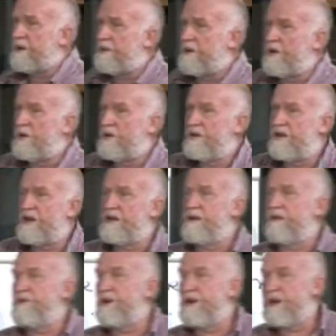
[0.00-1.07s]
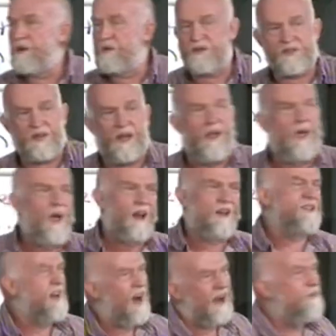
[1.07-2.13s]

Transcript: who would think differently will say, listen, I haven't